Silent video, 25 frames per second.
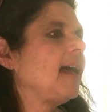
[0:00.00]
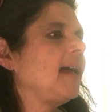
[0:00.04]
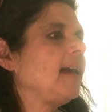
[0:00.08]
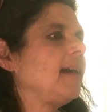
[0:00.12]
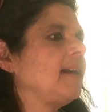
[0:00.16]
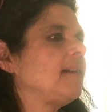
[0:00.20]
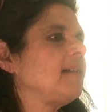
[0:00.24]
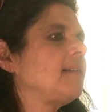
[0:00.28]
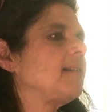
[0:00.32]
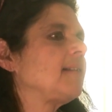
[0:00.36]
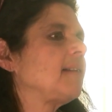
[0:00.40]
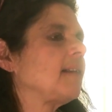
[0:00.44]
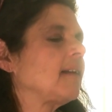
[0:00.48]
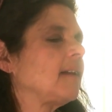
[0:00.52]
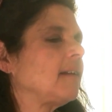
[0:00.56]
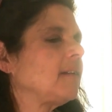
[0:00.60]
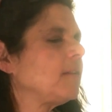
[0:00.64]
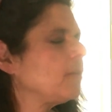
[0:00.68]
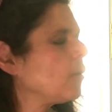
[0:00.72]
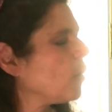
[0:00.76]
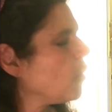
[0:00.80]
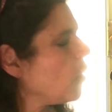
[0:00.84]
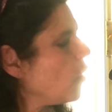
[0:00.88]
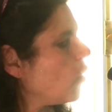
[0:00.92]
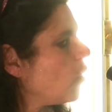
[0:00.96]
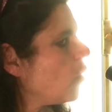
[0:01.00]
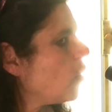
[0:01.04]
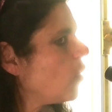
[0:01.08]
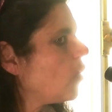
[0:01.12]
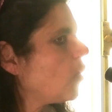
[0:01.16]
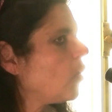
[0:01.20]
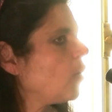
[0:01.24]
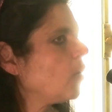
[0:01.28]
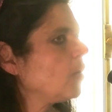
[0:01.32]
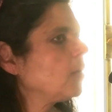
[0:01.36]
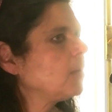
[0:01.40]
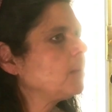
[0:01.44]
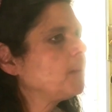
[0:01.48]
is that not
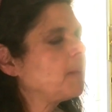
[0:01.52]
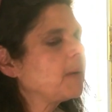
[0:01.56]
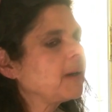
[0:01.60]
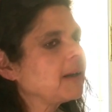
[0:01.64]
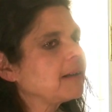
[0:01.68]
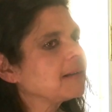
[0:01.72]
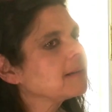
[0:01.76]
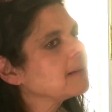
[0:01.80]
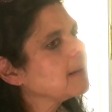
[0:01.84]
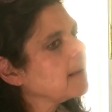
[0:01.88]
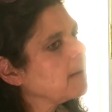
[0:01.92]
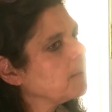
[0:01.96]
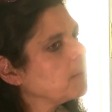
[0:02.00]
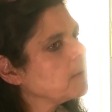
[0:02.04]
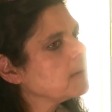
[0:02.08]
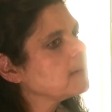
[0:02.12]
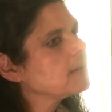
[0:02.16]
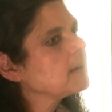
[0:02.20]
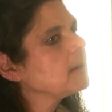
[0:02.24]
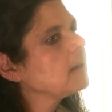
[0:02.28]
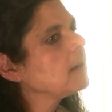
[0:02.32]
all, but there was